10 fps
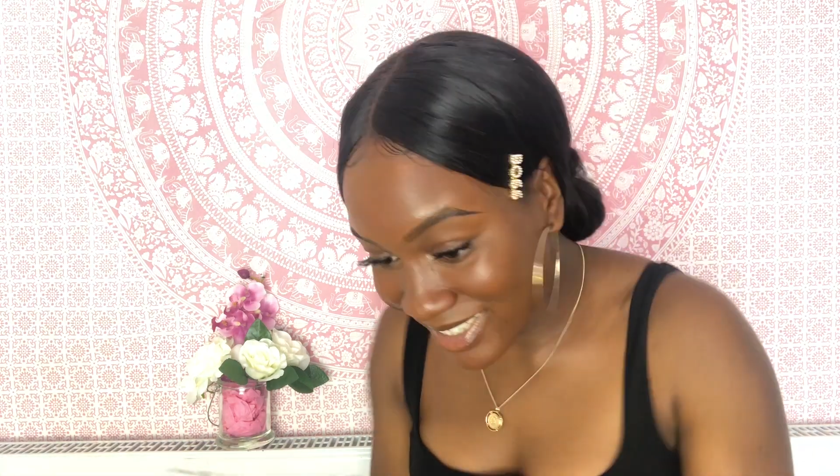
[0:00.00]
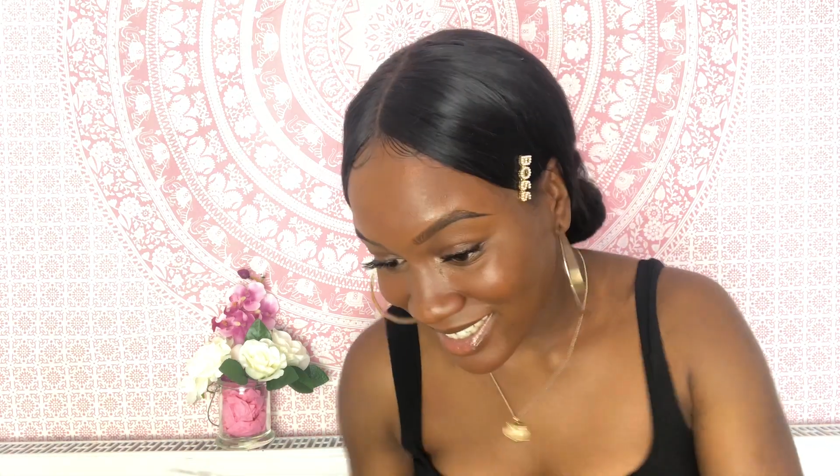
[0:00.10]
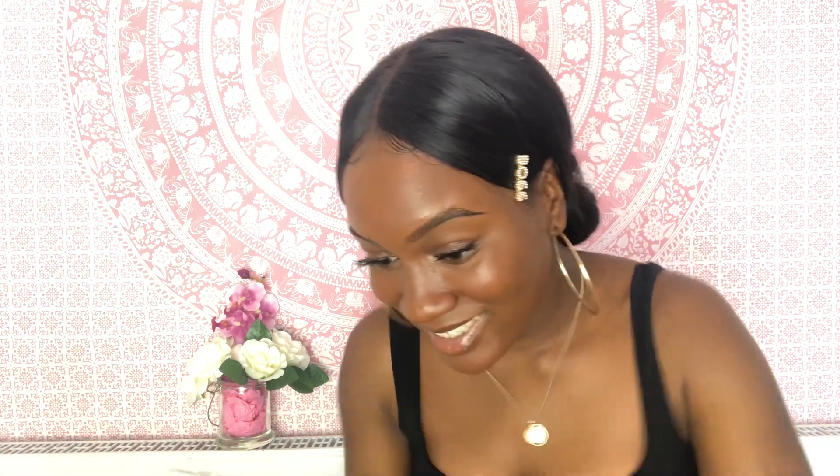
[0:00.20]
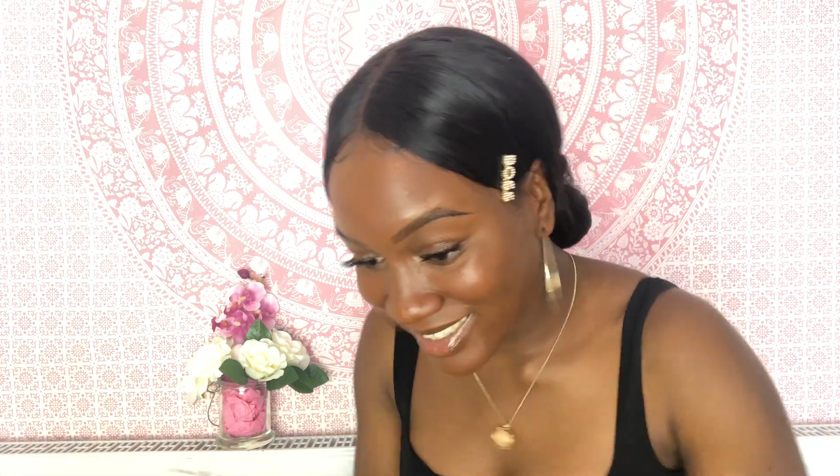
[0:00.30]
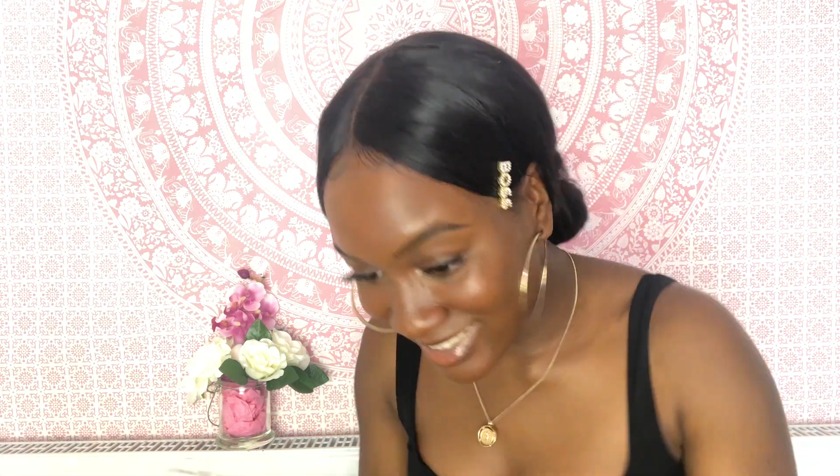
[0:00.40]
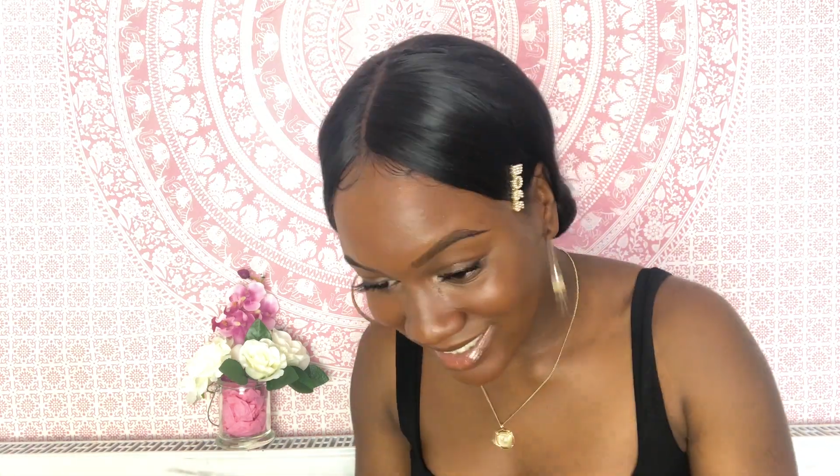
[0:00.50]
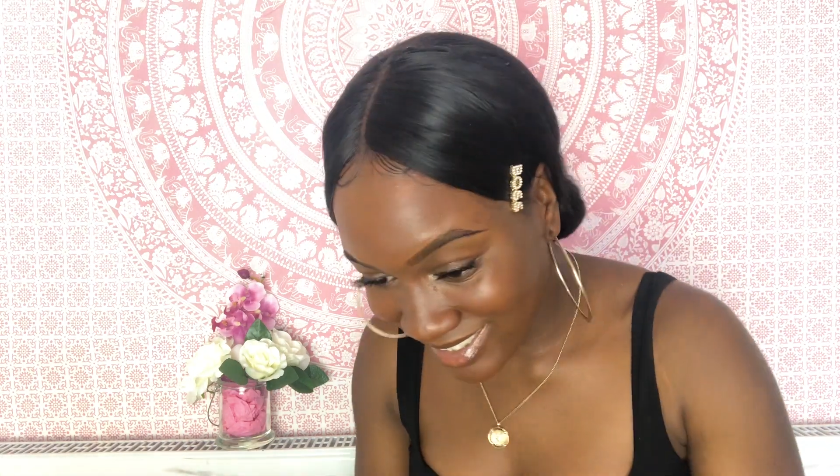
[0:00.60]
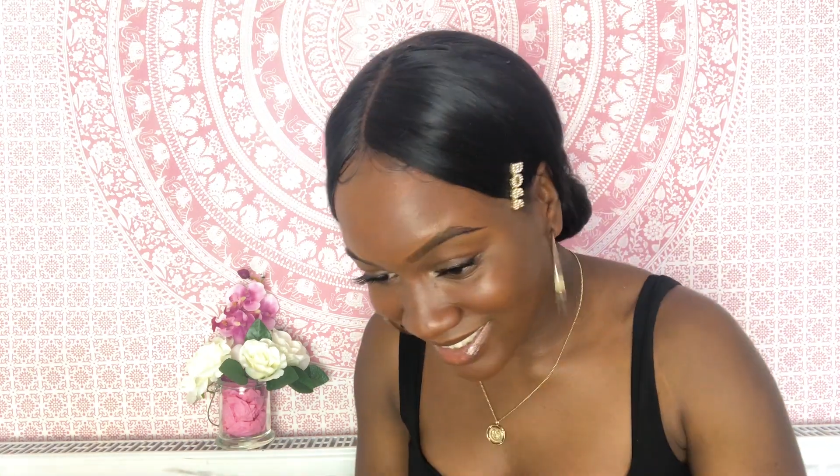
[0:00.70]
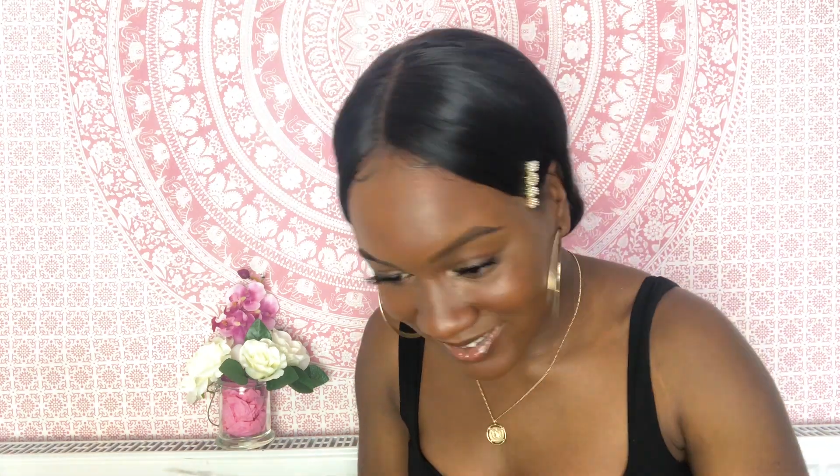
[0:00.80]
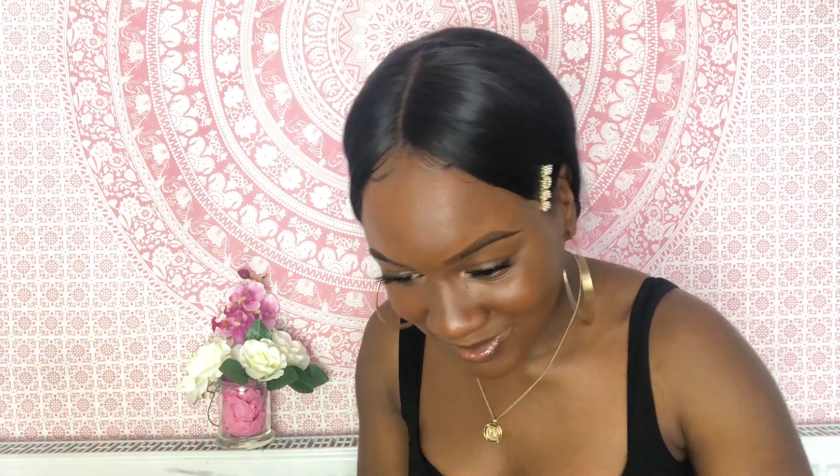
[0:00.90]

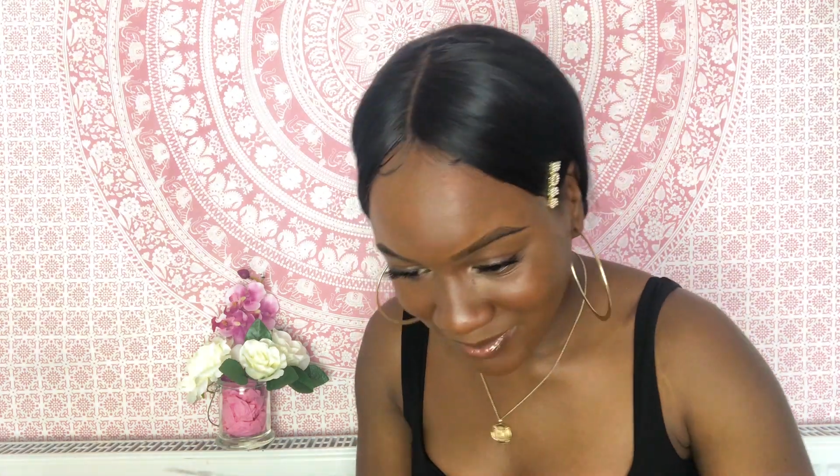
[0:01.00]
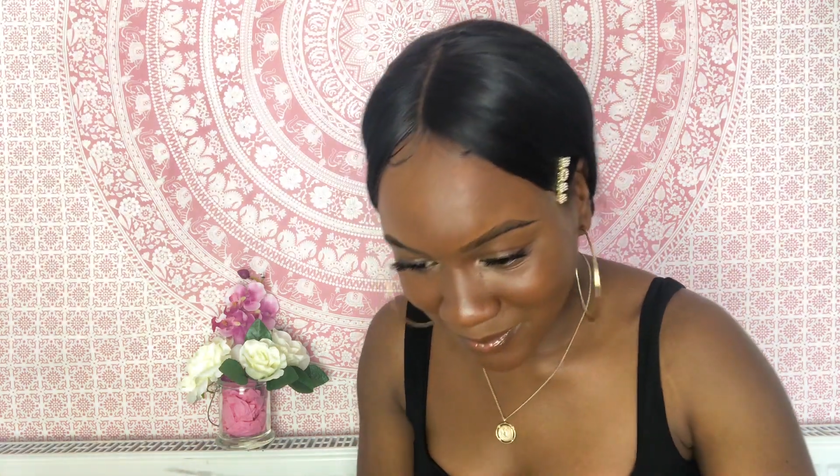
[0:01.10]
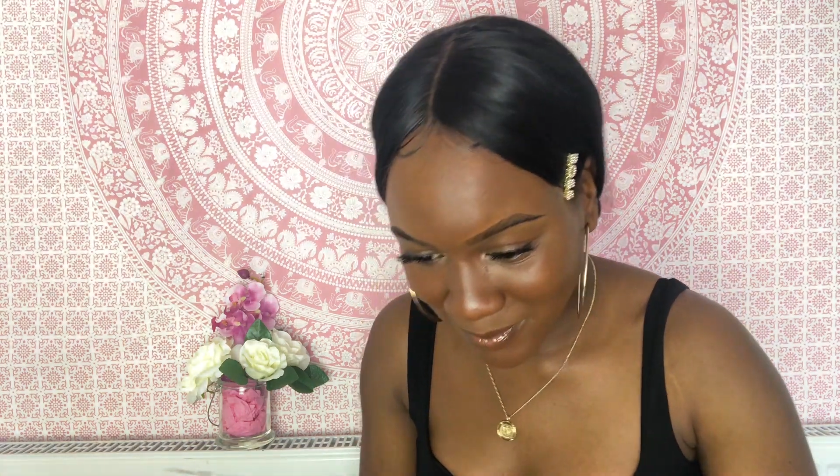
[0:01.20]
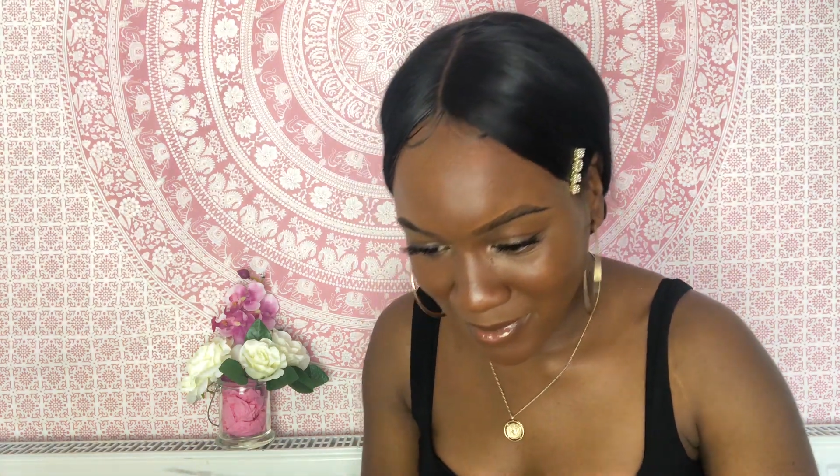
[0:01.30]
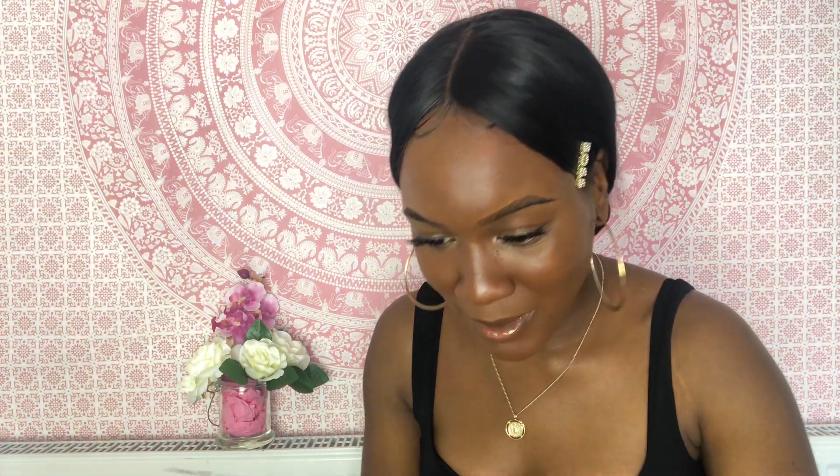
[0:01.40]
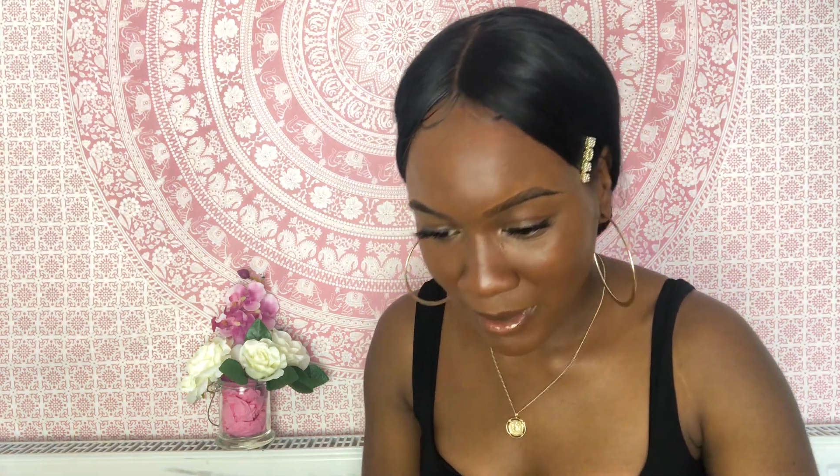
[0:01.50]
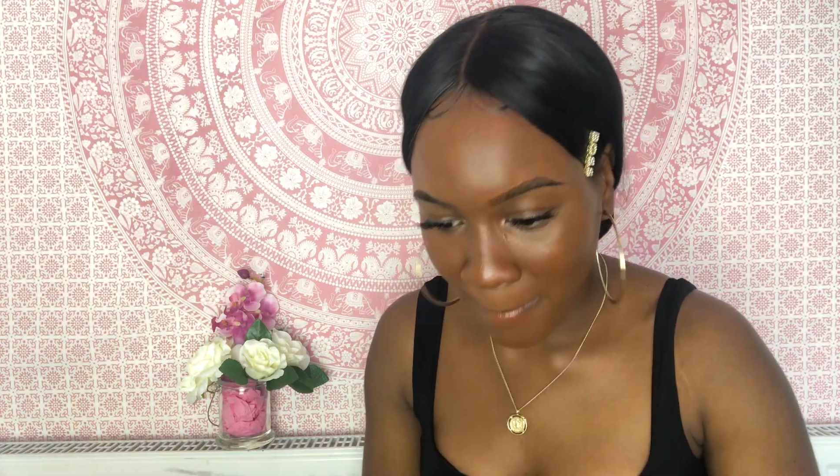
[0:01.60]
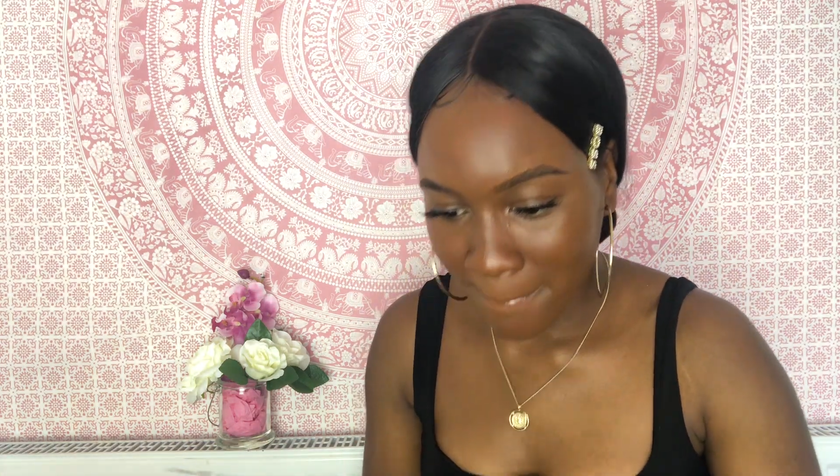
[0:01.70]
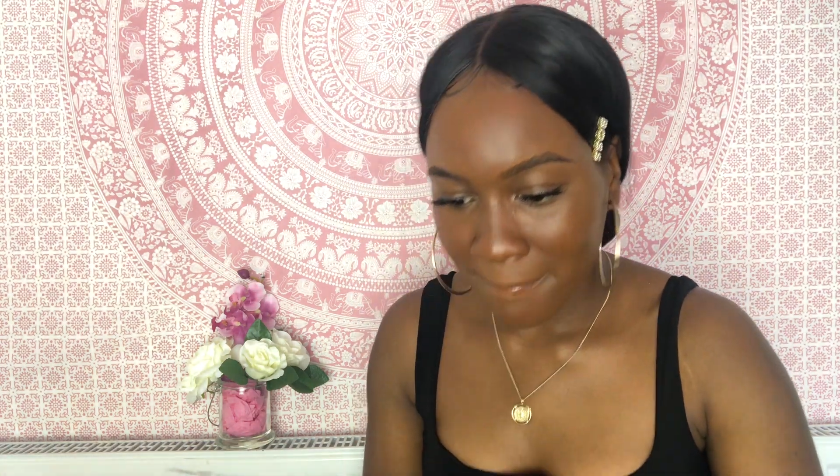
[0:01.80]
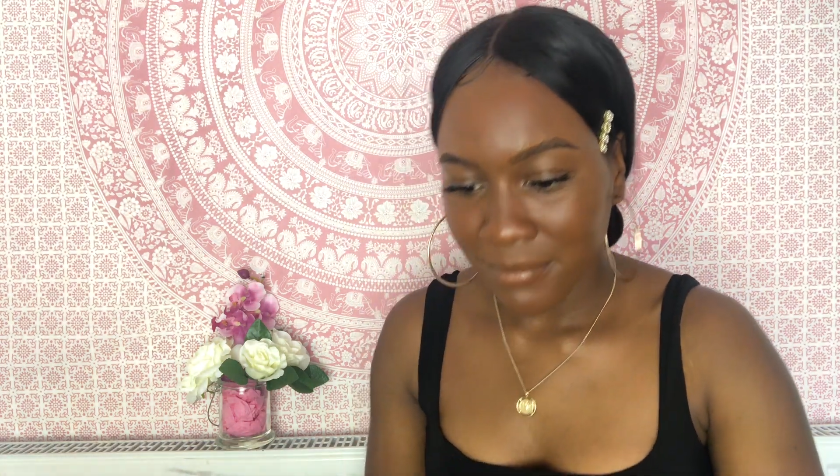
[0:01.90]
I got.